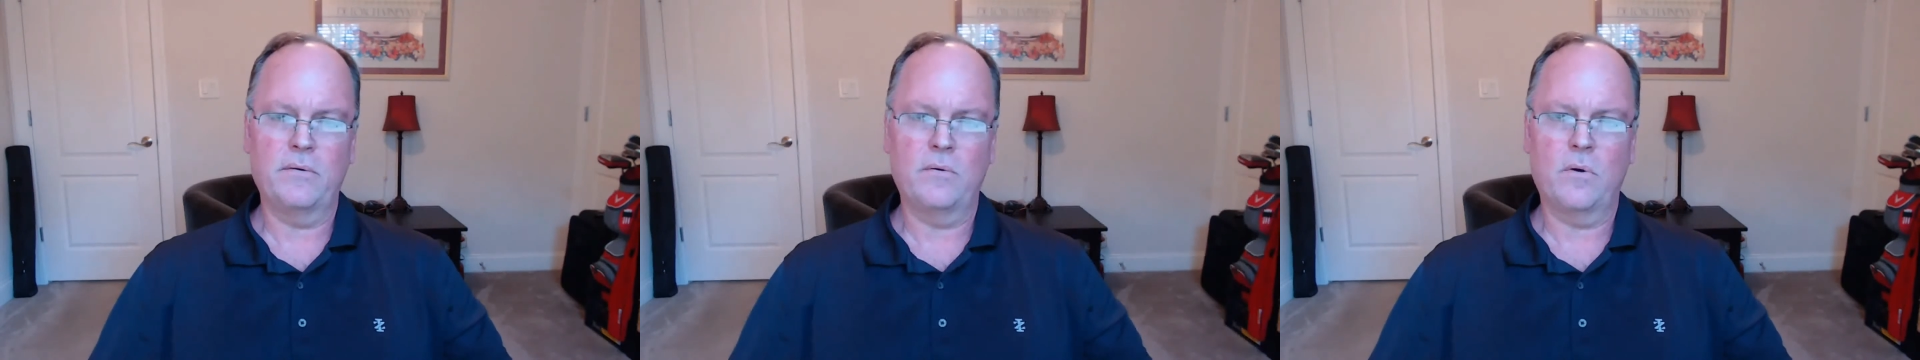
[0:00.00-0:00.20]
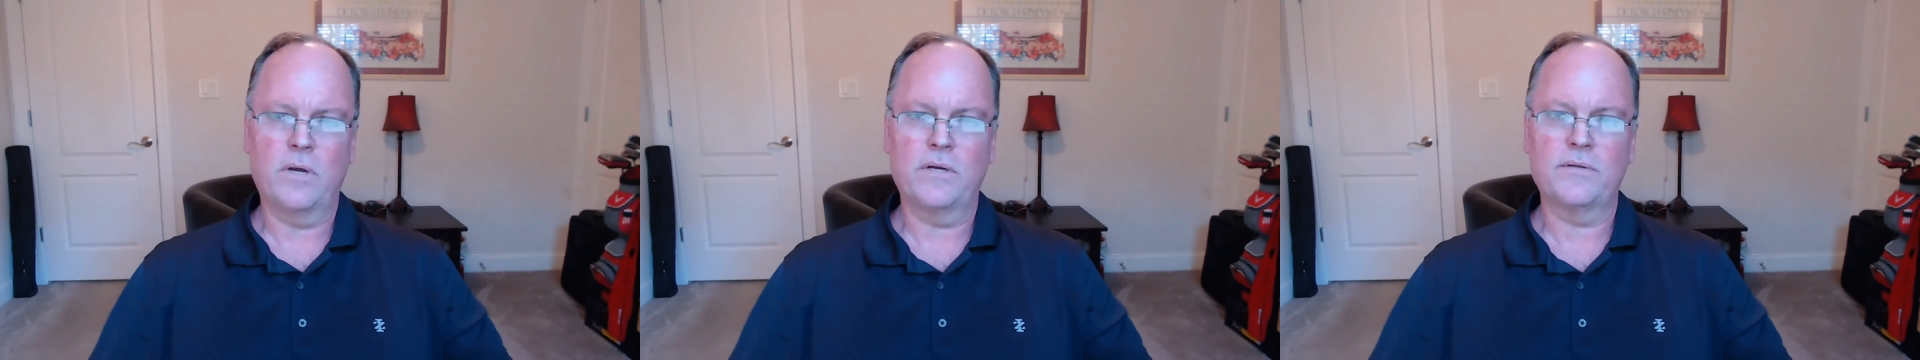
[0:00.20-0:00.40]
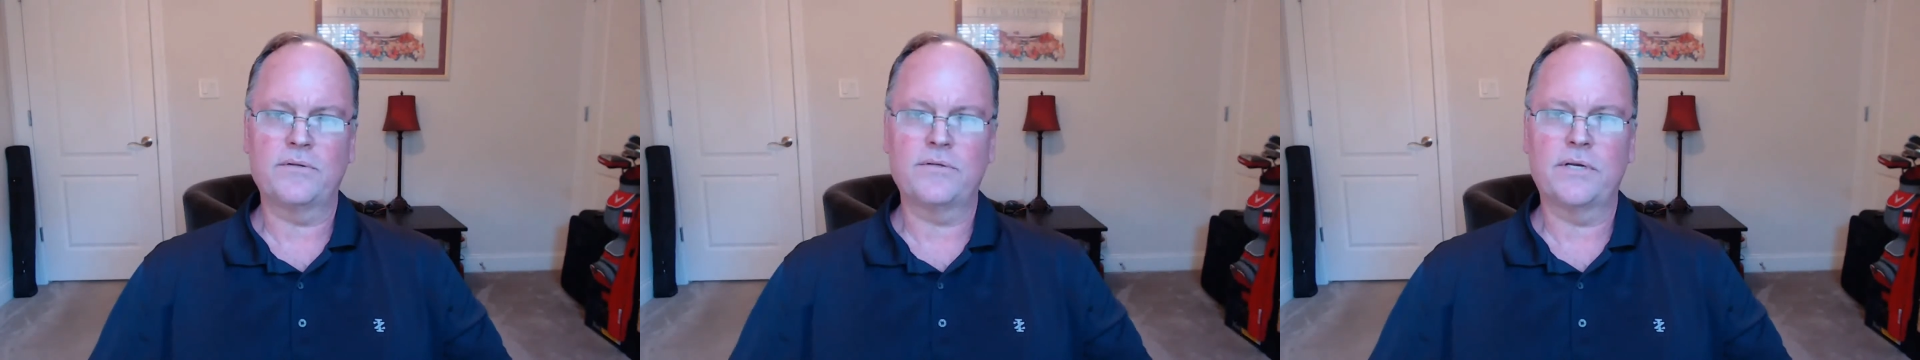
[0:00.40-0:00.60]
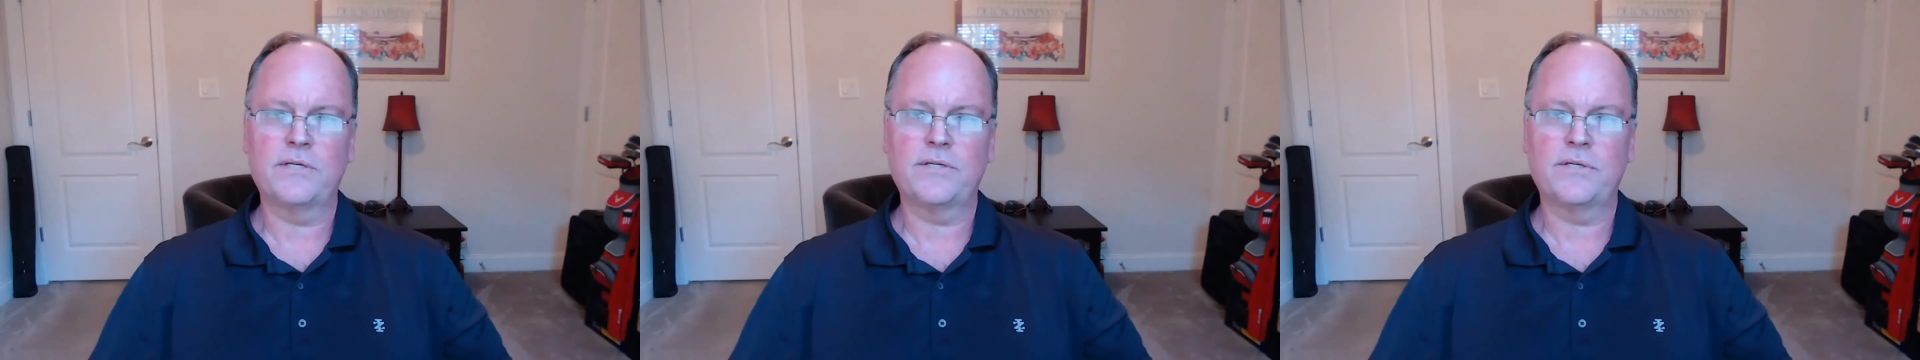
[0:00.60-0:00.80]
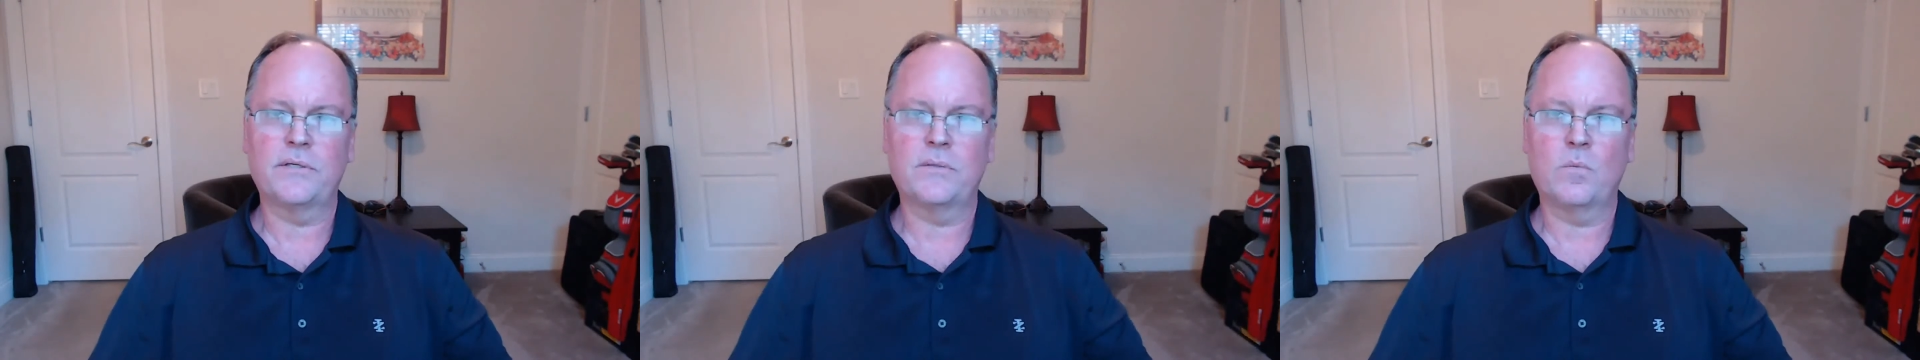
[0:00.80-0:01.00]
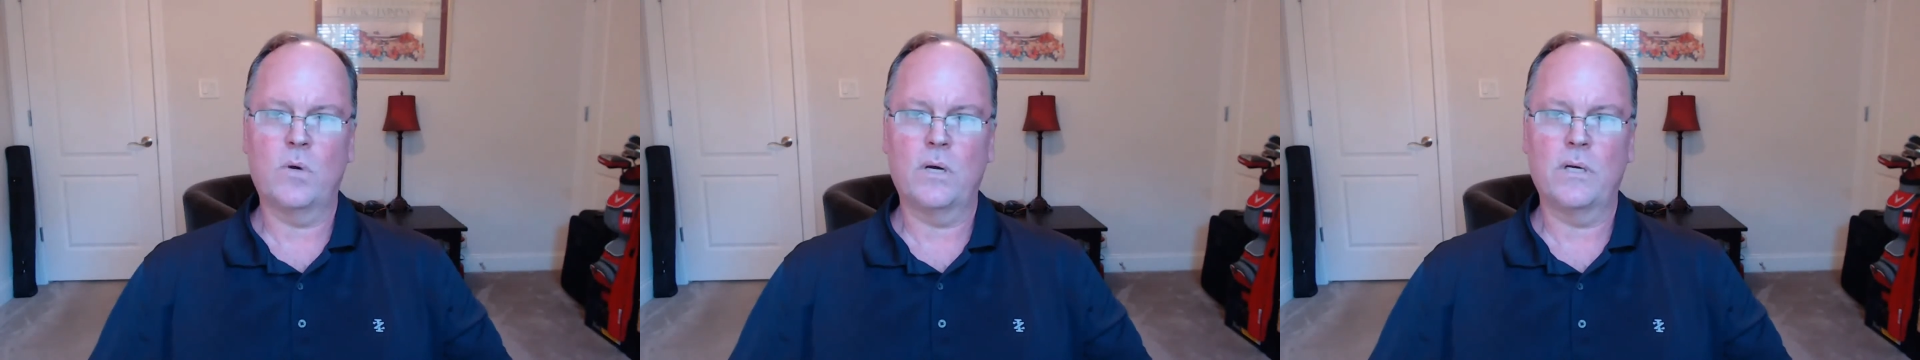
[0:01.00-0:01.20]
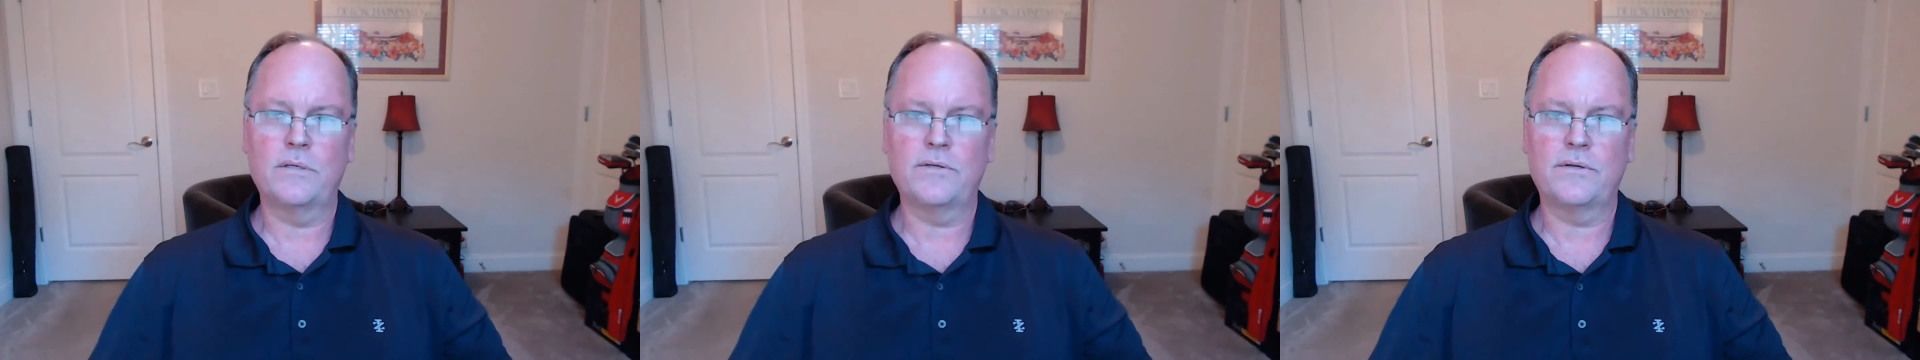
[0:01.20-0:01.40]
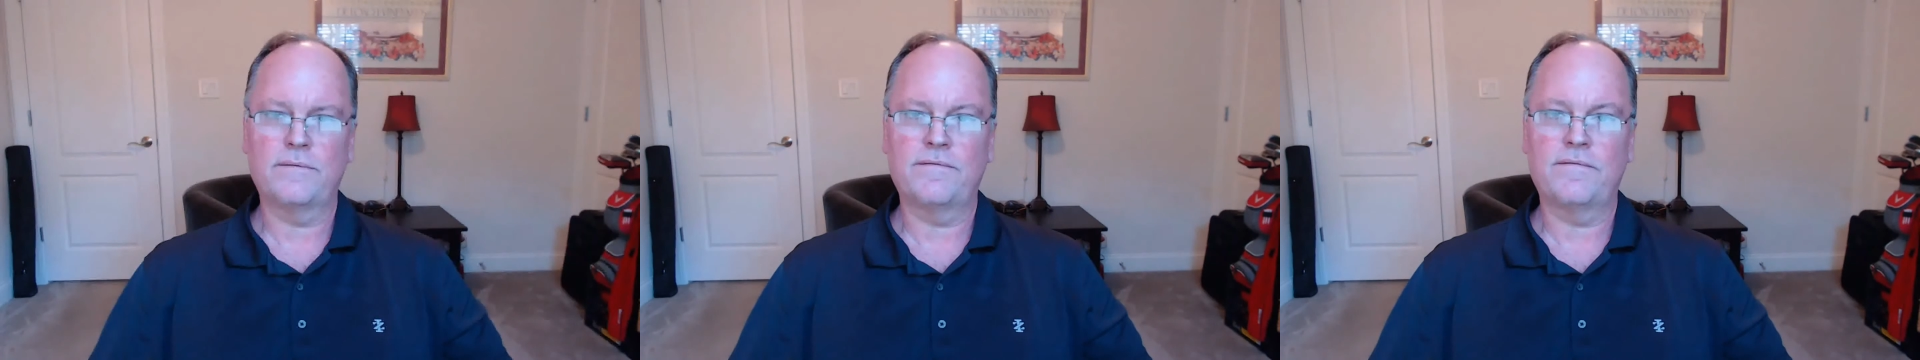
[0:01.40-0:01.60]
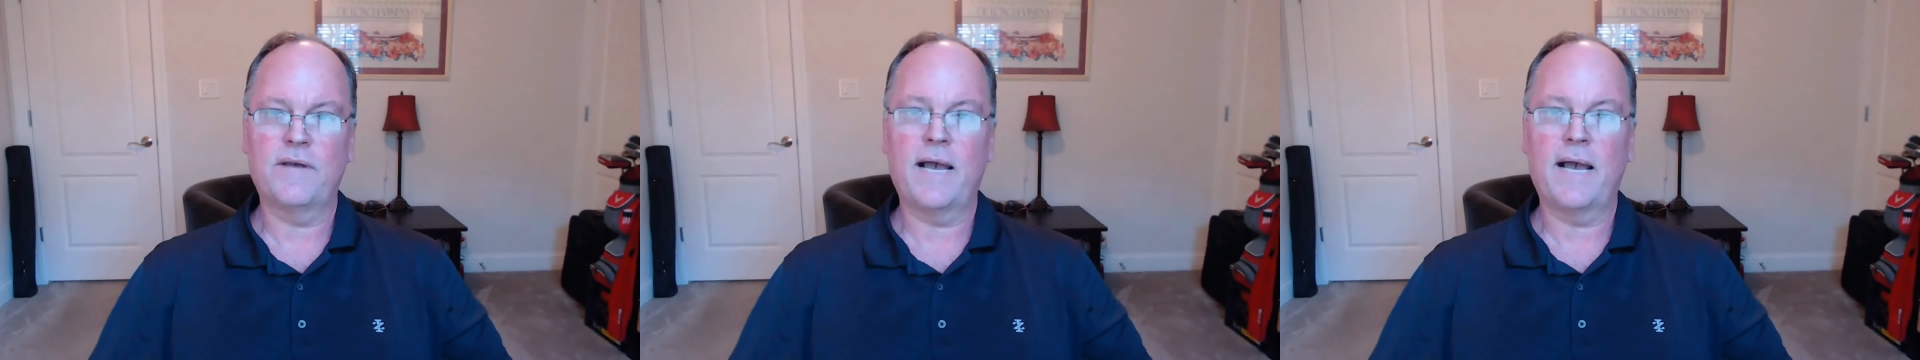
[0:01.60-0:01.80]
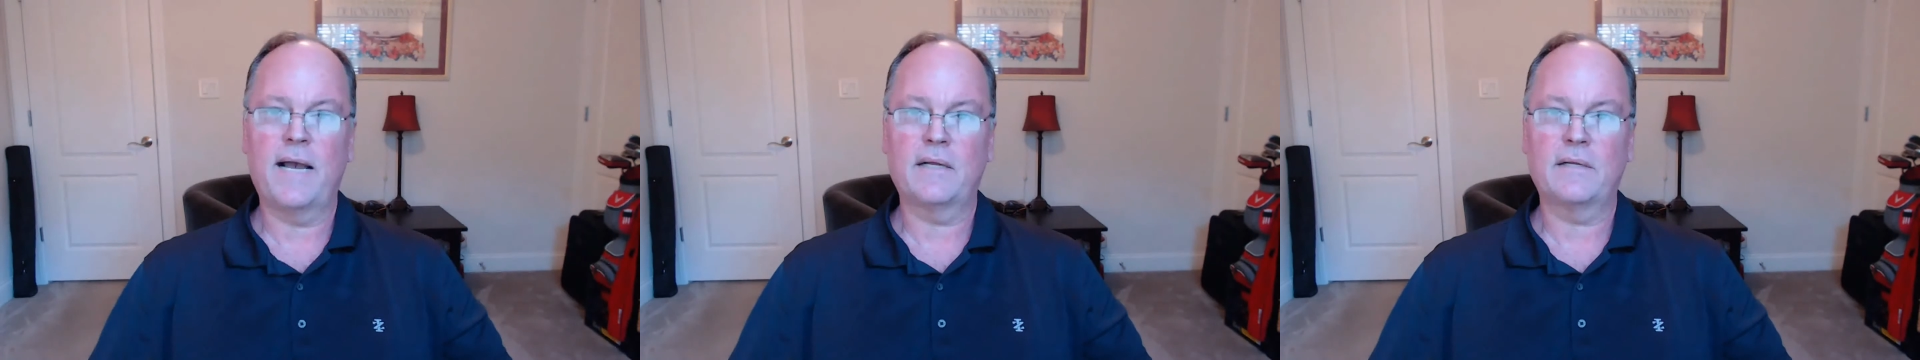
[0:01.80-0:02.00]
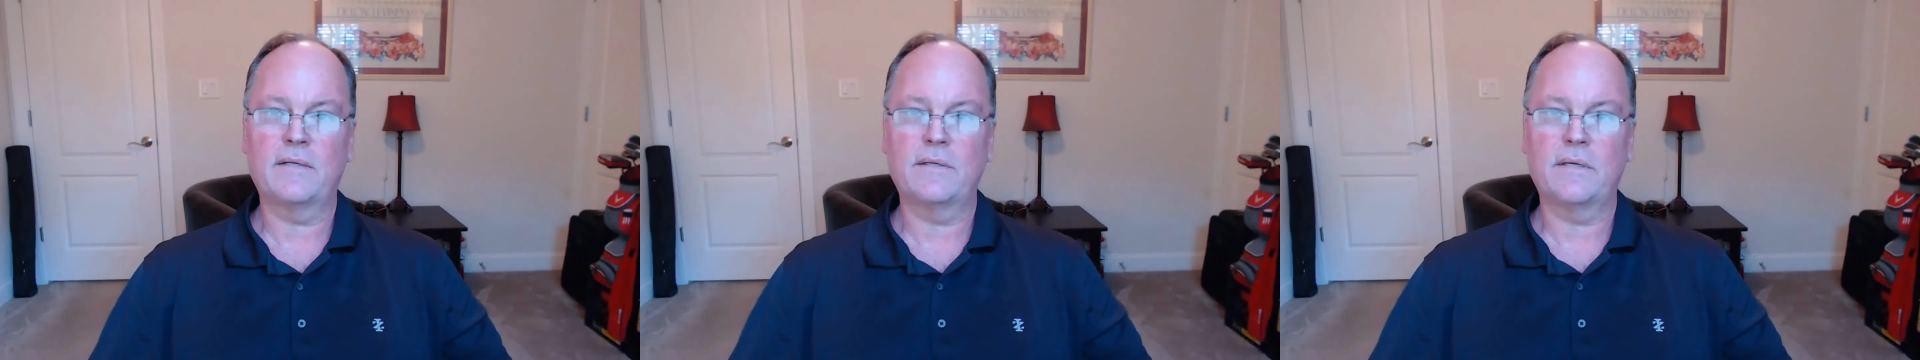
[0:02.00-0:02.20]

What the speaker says: organization was in fact